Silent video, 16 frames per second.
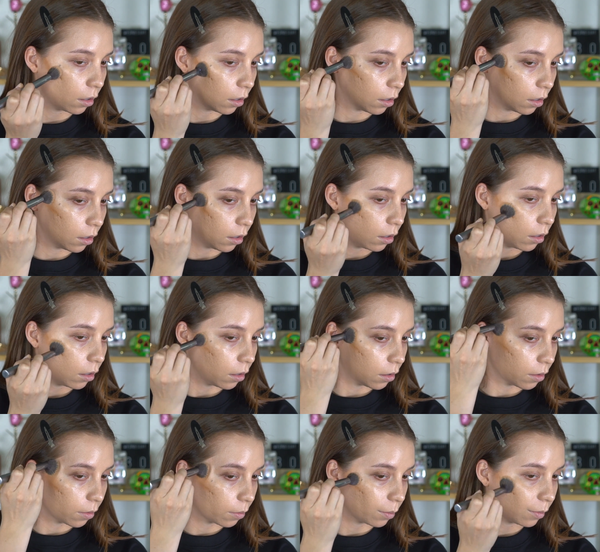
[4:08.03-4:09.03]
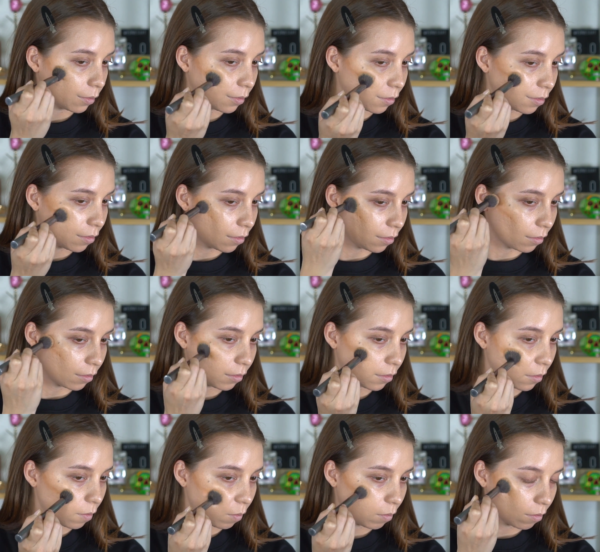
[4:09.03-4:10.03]

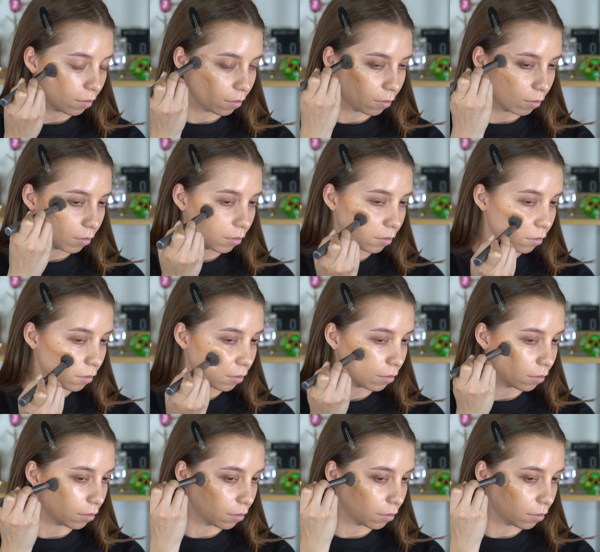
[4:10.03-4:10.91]
(no one is talking)